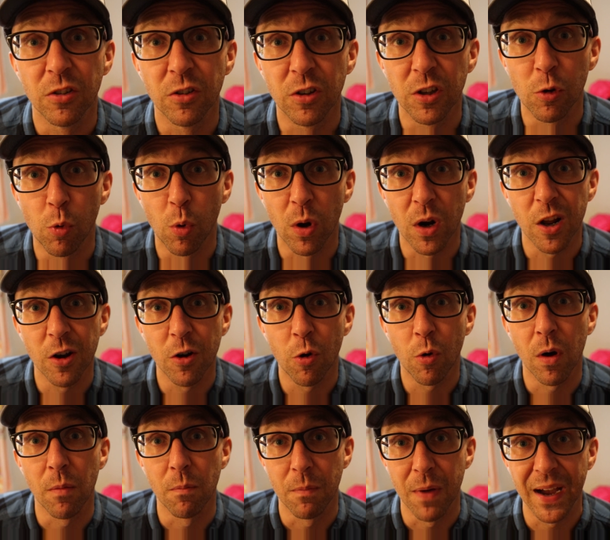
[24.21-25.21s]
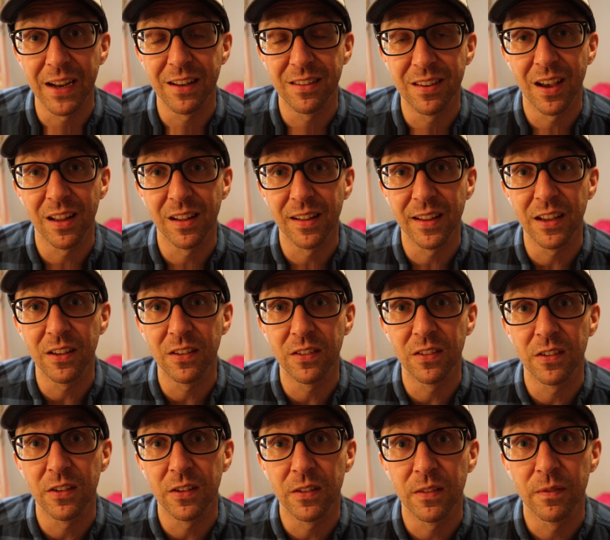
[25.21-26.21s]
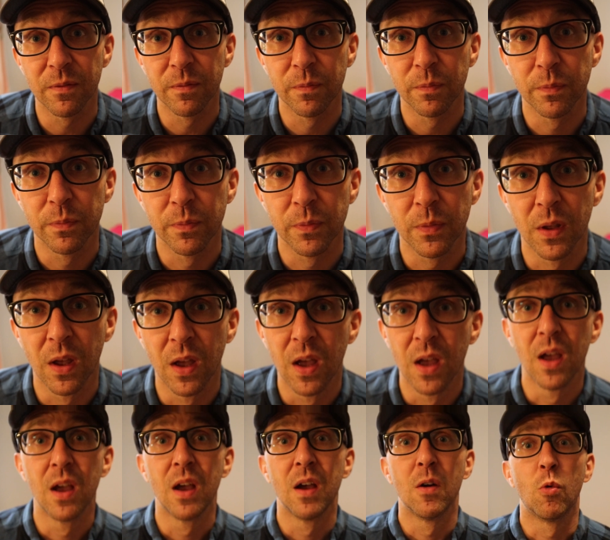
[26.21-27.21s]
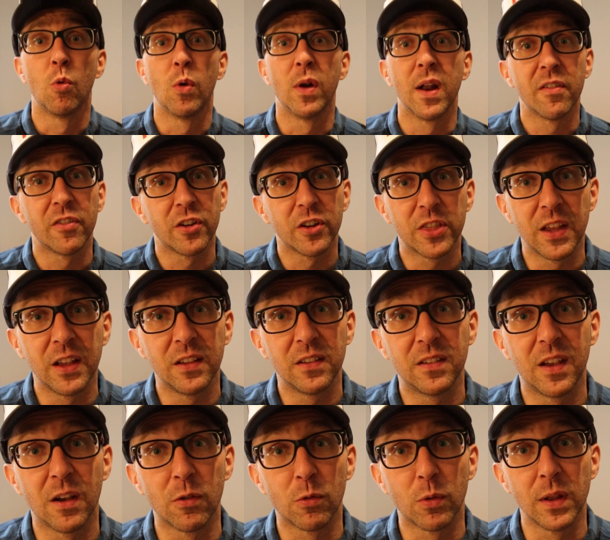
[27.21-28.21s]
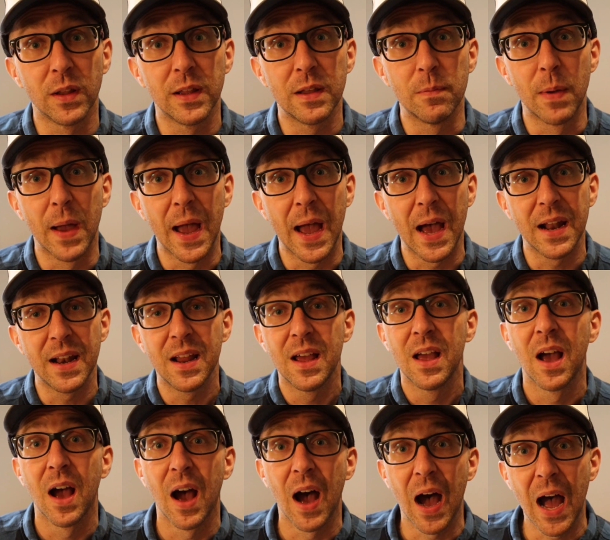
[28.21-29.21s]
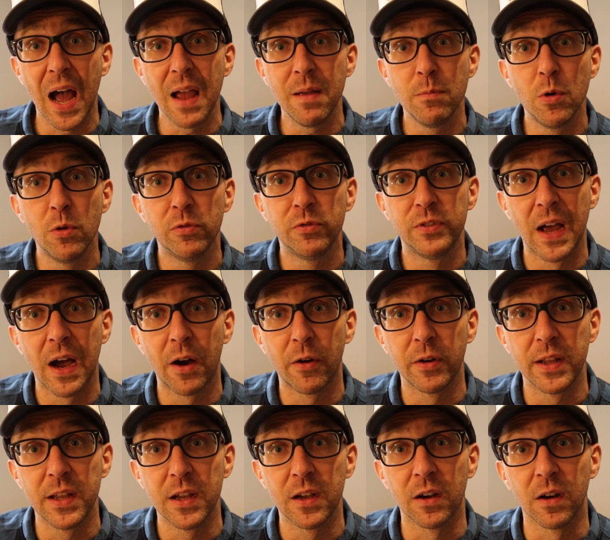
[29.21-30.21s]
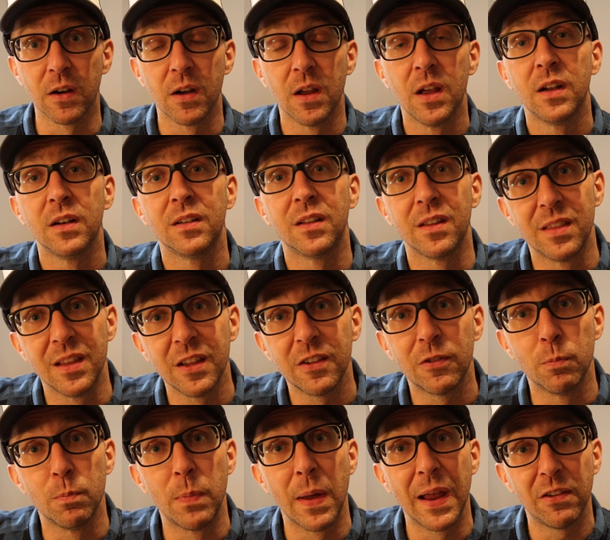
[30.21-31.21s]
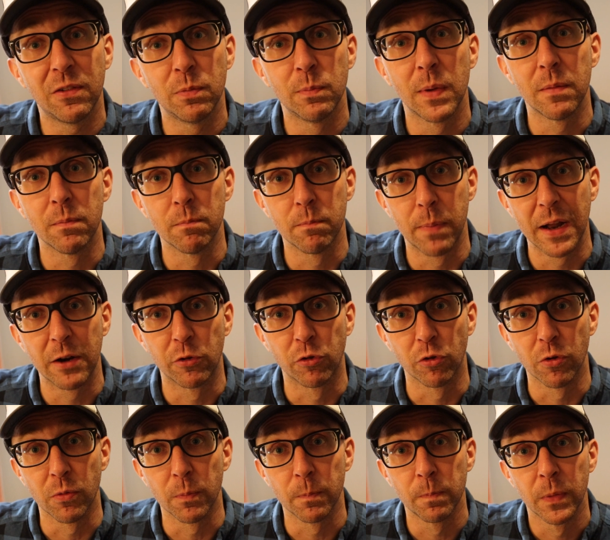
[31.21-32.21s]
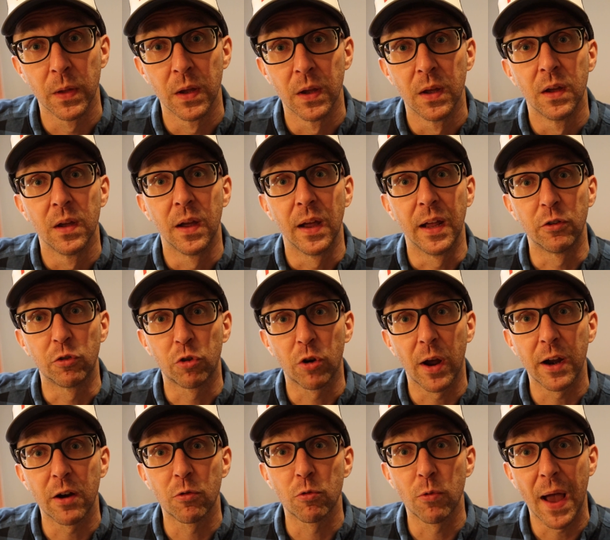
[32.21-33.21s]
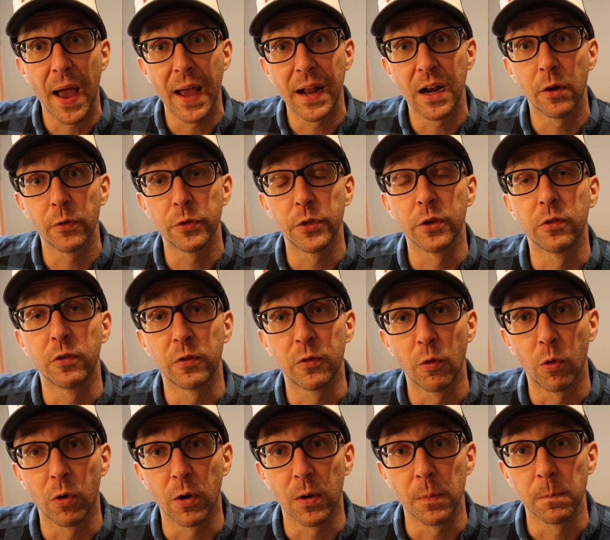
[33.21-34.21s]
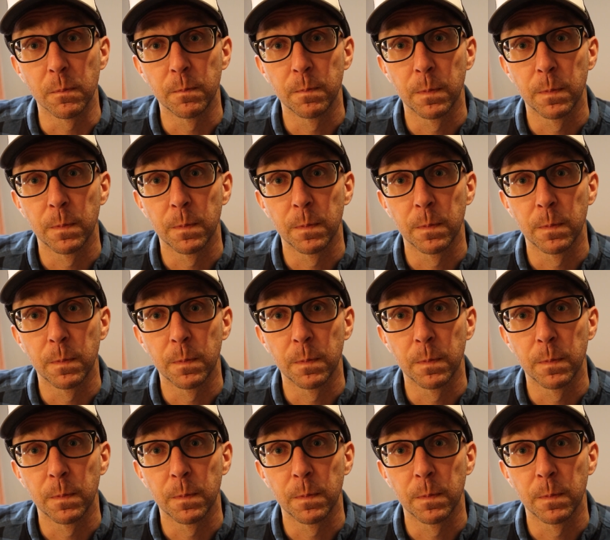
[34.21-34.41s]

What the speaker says: Do you want to know what my tell is? Whenever things get really bad, I move down here to this basement bedroom and try to ride out the storm.